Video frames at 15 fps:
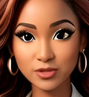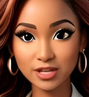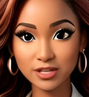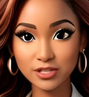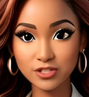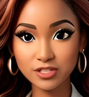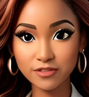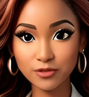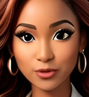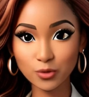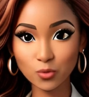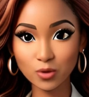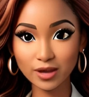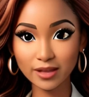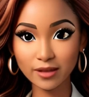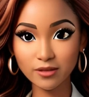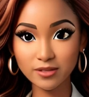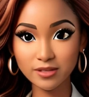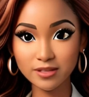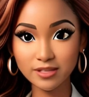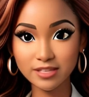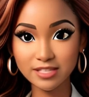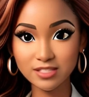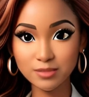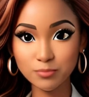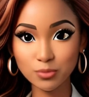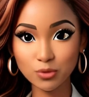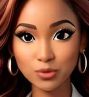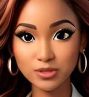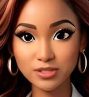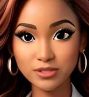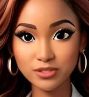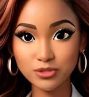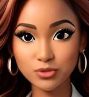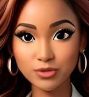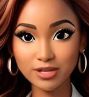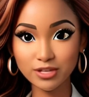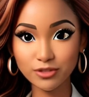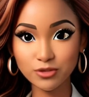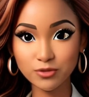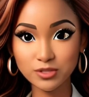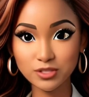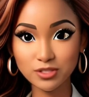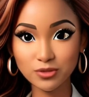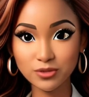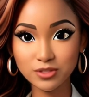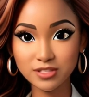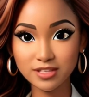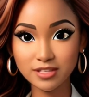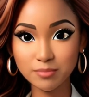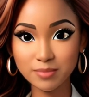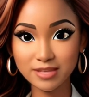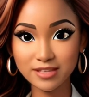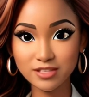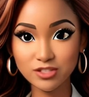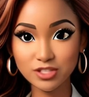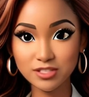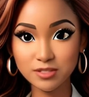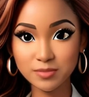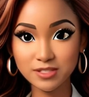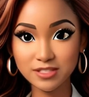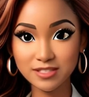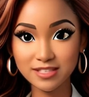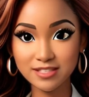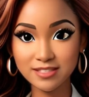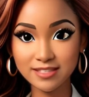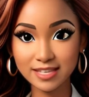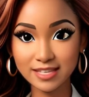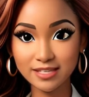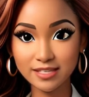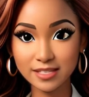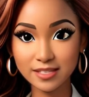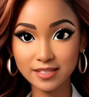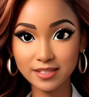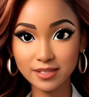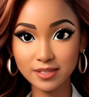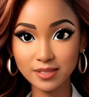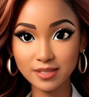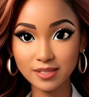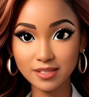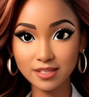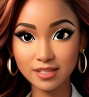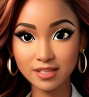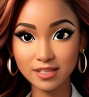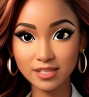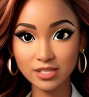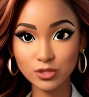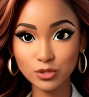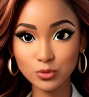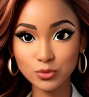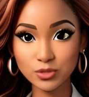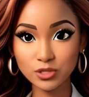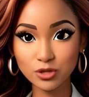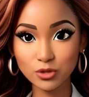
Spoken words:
Use social media analytics tools to track your progress and identify areas where you can improve.